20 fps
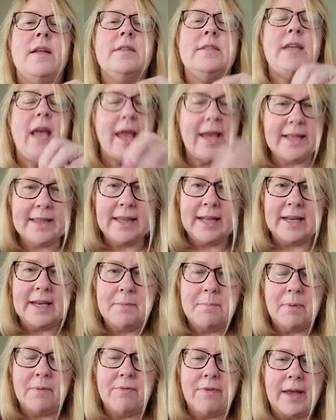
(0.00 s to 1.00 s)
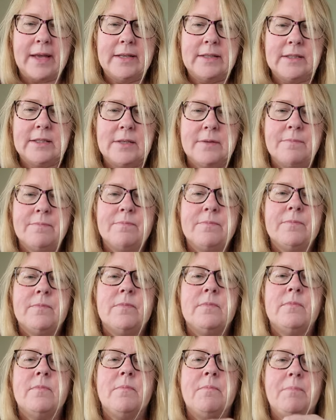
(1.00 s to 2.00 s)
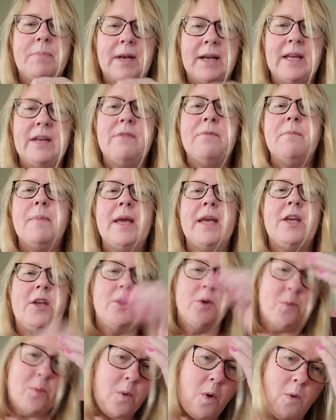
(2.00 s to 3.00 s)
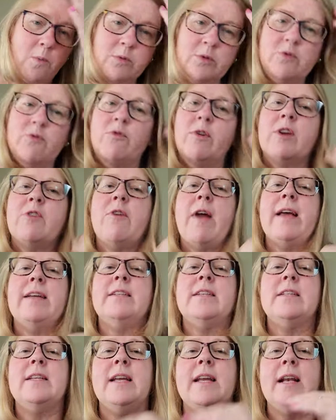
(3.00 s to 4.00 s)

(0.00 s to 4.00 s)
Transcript: Take the leap of faith. Believe me, you won't regret it.